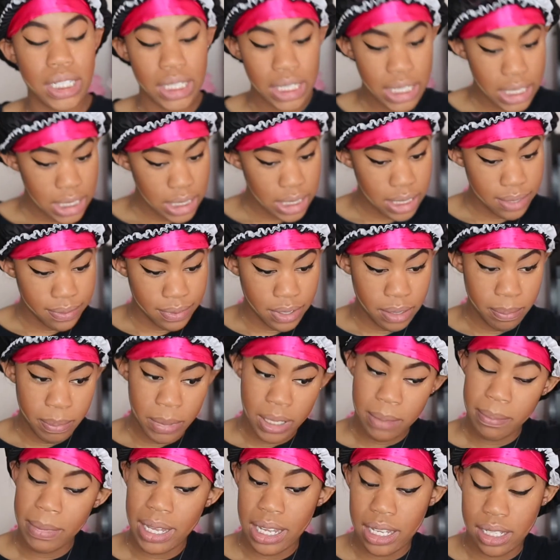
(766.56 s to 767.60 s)
This is going to be
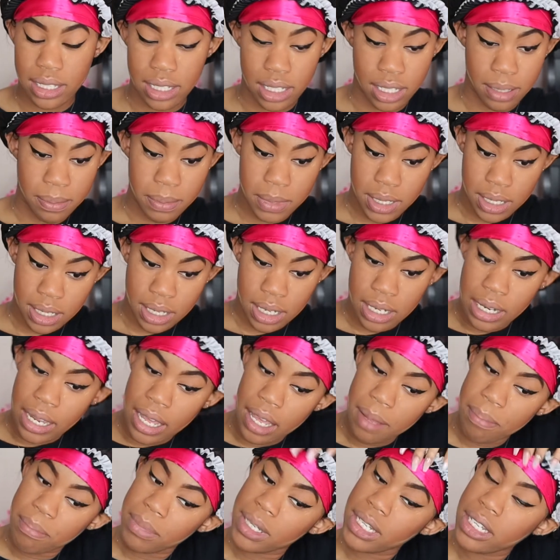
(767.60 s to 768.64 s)
my attempt to
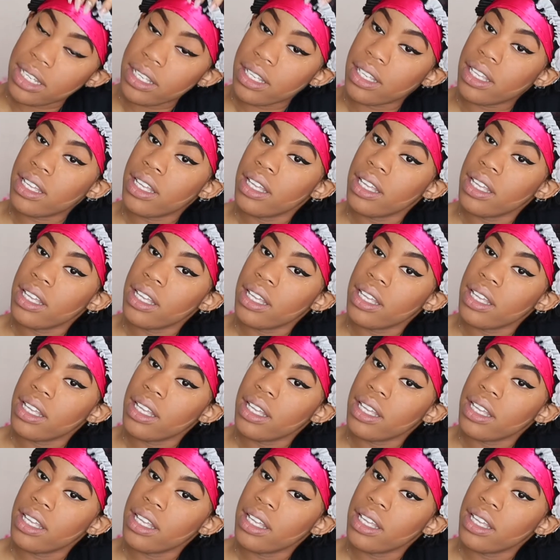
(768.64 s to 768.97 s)
not be